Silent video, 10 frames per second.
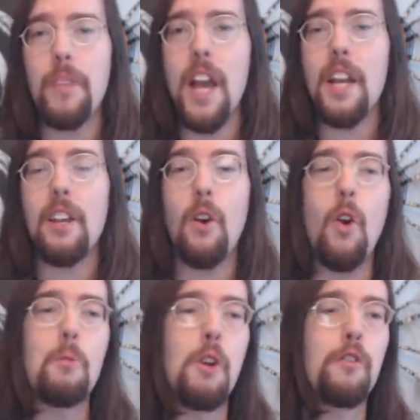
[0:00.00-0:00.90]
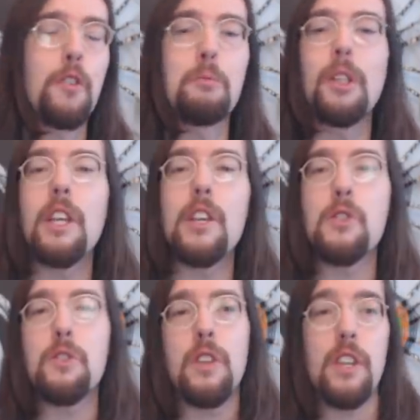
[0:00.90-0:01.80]
Yeah, I get a home over in
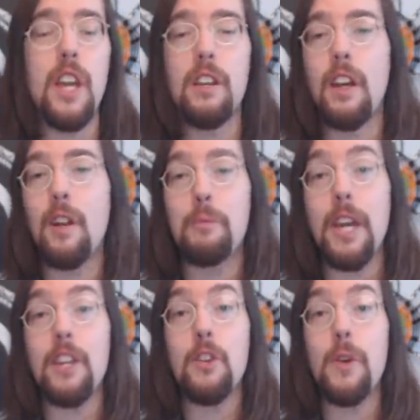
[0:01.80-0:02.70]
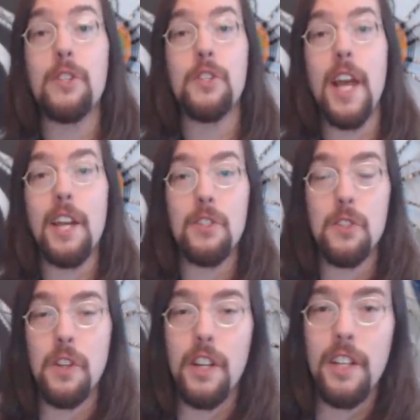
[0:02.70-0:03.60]
Belize or something. Yeah, I don't pay any U.S.
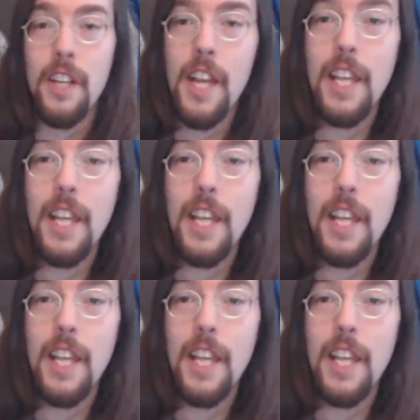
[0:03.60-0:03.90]
taxes on it.